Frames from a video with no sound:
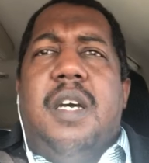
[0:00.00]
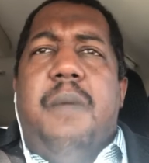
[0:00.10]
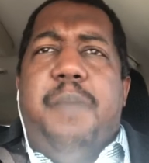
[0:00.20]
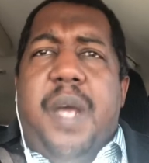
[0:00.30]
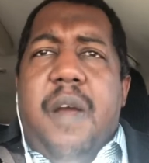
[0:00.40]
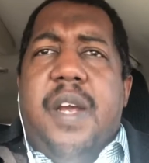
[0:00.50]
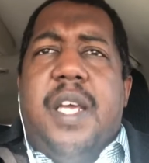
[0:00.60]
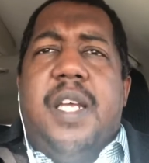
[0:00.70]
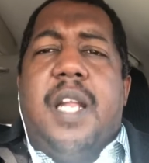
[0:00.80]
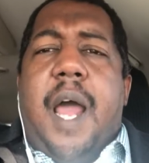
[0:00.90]

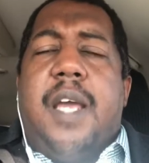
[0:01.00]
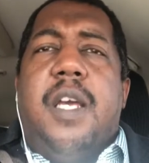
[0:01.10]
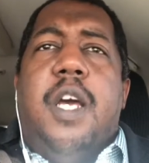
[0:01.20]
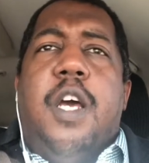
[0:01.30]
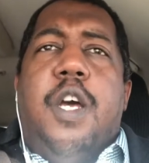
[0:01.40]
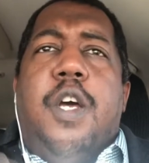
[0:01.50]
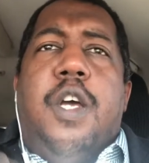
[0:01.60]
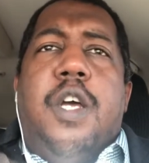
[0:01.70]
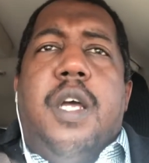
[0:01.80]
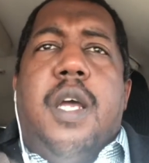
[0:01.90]
Period. Like,
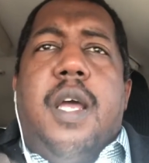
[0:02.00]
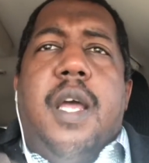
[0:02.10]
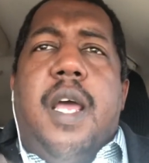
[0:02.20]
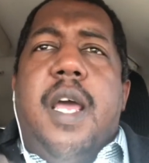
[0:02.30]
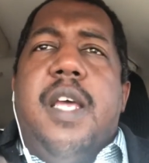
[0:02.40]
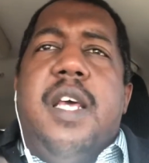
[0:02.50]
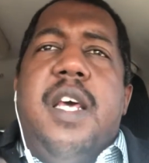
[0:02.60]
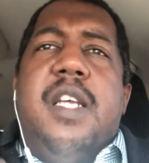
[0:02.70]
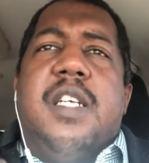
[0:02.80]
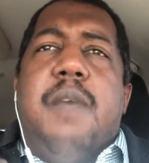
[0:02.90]

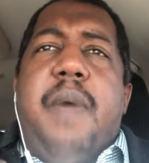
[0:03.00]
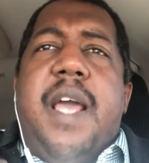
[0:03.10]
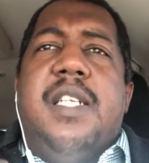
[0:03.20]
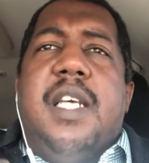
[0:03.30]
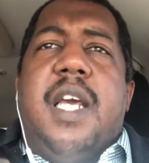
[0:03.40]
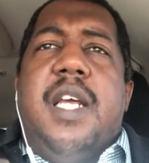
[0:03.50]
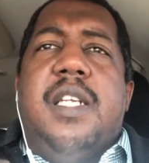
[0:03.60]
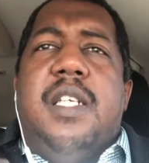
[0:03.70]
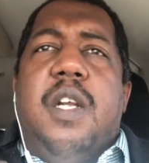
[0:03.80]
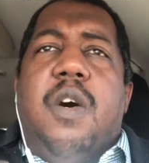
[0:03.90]
it's just amazing. And,
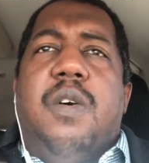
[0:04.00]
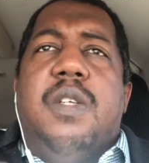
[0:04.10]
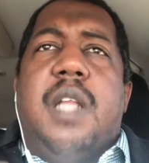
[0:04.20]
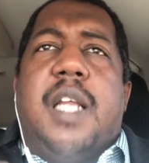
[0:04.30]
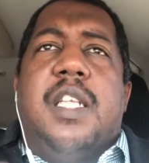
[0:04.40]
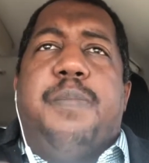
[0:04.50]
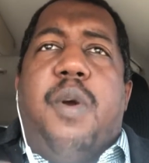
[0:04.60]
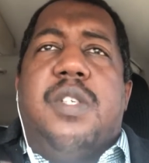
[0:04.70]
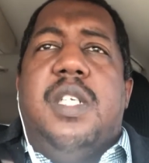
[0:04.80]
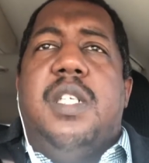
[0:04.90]
you know, like this
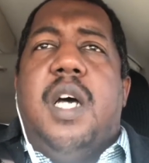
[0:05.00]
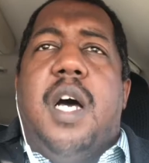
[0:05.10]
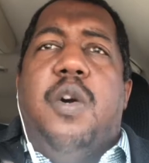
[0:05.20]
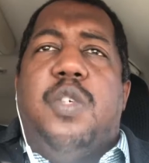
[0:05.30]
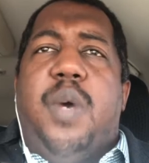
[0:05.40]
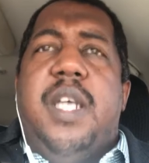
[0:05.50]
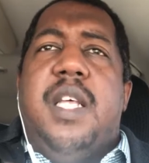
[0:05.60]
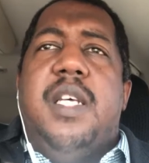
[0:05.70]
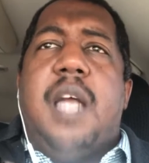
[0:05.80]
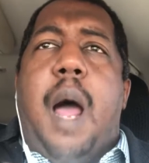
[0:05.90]
person who tweeted
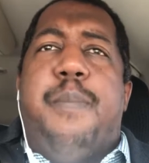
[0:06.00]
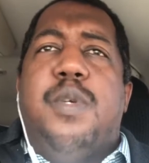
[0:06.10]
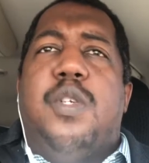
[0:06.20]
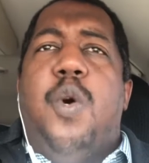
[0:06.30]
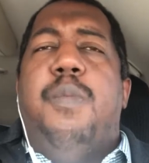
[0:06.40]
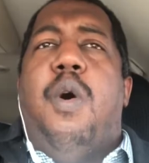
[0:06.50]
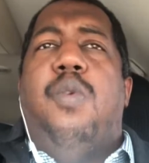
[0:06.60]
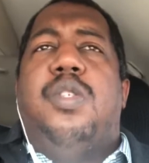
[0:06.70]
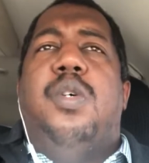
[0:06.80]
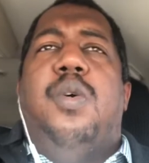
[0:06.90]
this, I presume
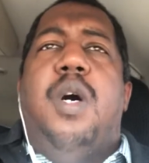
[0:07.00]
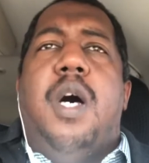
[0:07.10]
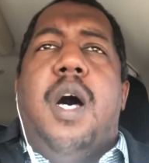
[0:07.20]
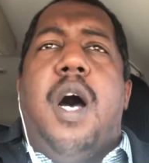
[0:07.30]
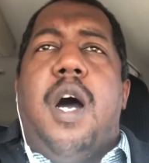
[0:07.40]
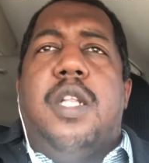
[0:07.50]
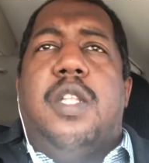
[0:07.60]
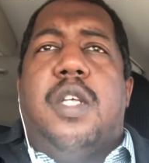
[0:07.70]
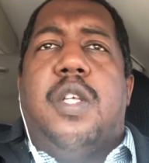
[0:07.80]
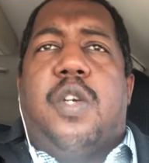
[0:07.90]
holds to
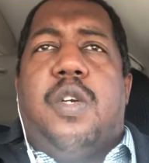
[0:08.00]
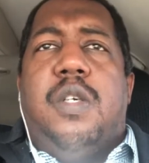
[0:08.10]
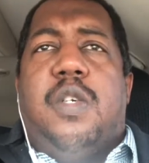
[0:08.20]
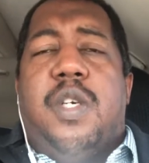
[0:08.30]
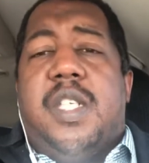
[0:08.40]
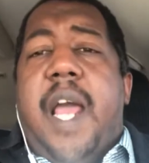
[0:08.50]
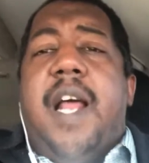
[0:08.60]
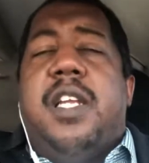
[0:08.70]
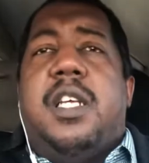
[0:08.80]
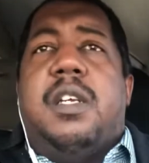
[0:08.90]
the
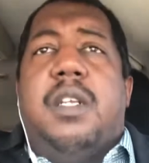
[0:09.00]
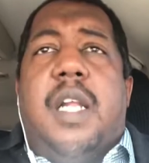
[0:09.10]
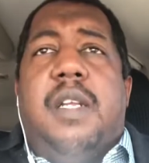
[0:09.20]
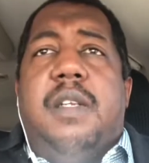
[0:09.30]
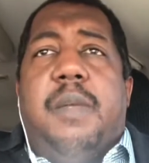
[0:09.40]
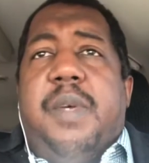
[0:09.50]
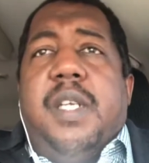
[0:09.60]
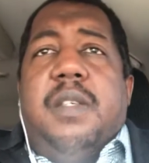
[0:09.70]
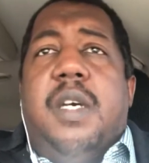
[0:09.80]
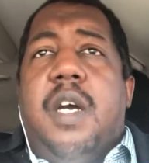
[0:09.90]
Christianity. I
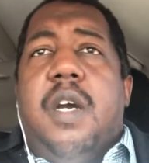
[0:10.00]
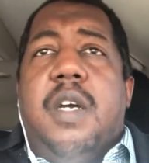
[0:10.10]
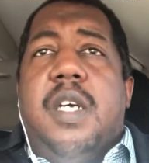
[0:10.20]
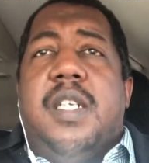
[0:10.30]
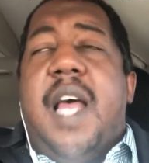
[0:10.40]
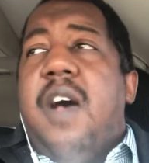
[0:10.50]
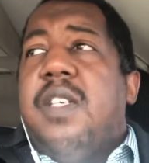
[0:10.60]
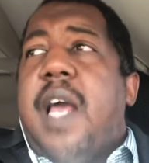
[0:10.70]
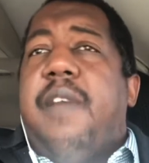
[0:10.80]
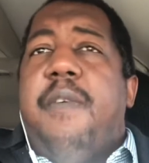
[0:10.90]
mean, it sounds
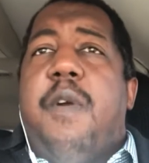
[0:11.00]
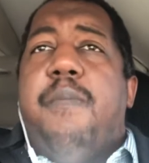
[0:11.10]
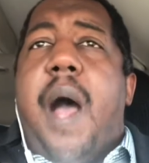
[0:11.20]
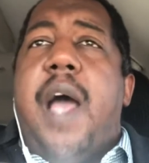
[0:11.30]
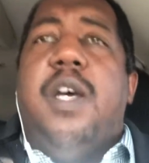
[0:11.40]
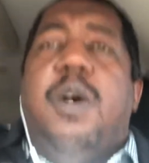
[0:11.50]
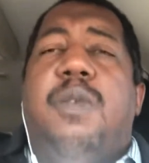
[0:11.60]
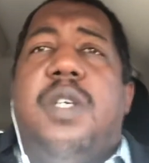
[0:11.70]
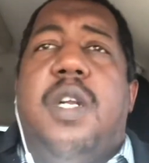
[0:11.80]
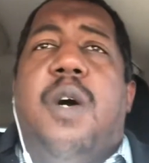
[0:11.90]
like it from her bio,
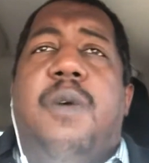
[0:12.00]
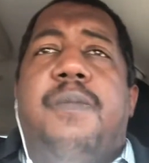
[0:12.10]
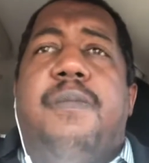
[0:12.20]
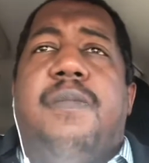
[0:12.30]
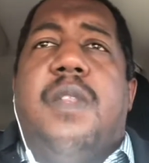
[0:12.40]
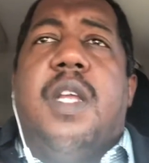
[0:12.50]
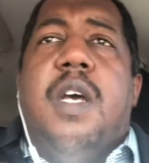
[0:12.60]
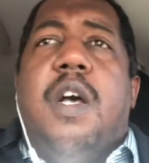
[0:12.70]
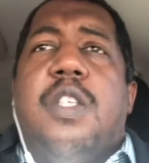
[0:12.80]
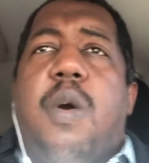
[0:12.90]
you know.
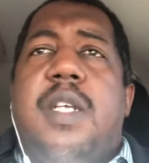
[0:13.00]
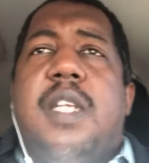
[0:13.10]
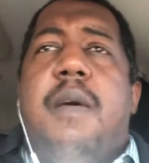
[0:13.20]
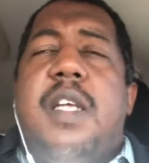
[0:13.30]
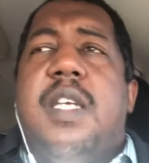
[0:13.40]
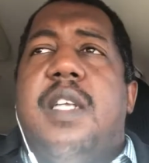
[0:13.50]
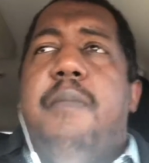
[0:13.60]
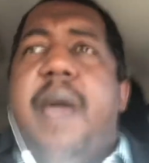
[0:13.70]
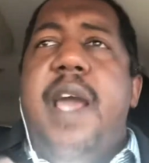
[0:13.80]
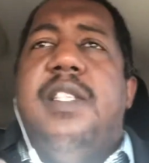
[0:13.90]
So it's just
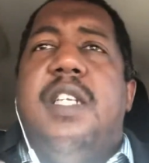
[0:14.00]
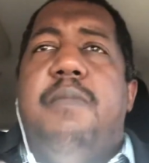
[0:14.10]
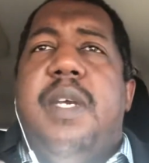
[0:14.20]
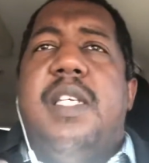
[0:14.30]
amazing to me.